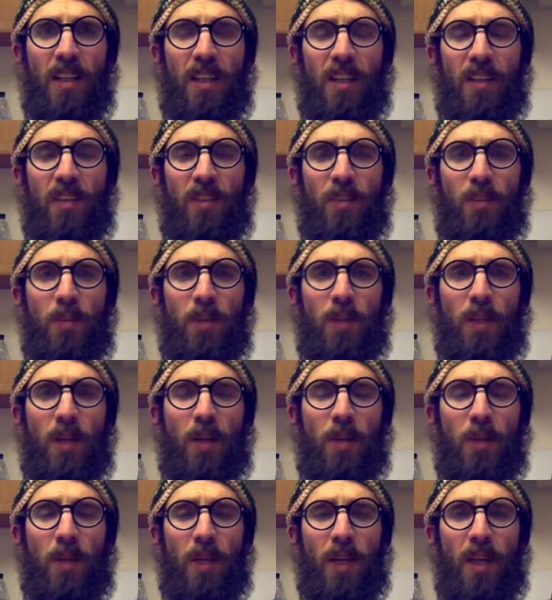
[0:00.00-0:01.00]
into
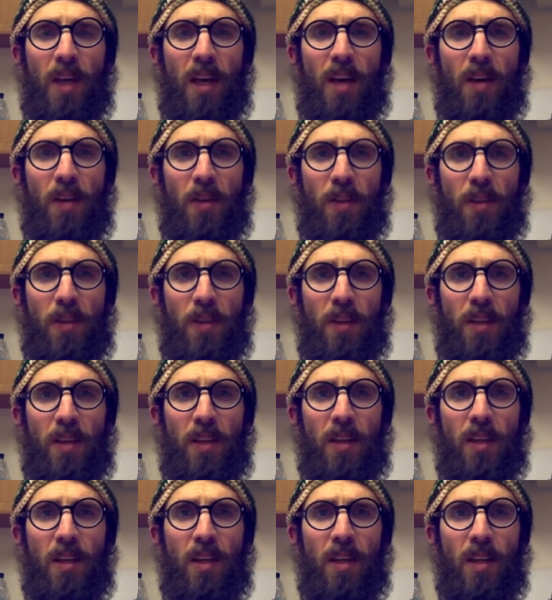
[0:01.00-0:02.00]
becoming a healthy